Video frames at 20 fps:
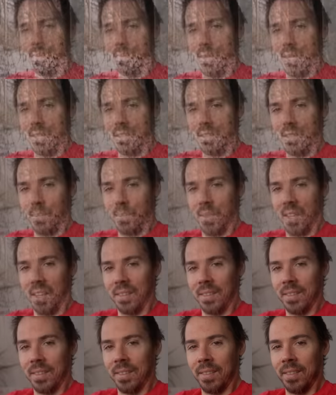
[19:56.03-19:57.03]
Buy something
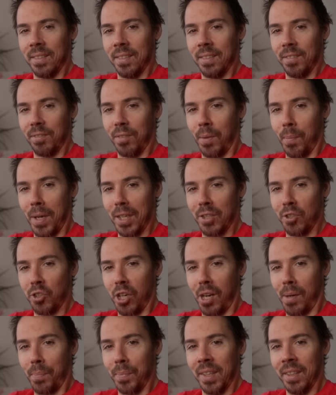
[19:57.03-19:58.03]
from my
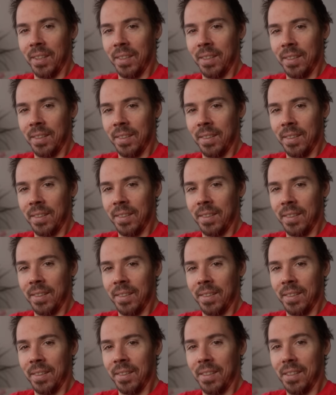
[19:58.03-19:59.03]
shop.
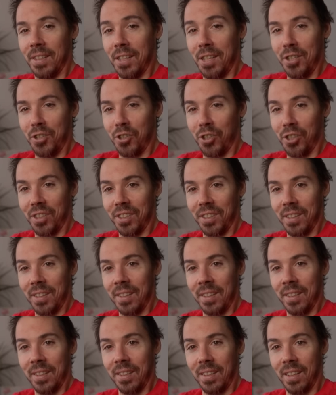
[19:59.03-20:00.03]
T-shirt.
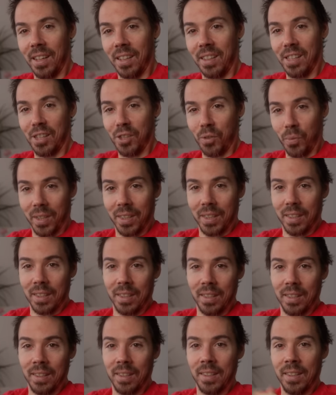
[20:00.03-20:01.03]
Not this one.
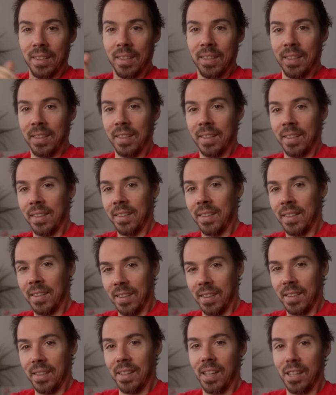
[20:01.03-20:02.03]

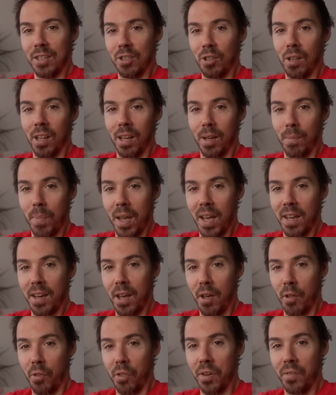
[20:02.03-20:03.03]
Unless you like bad
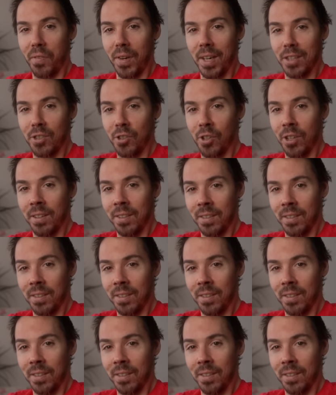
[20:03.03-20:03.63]
health advice.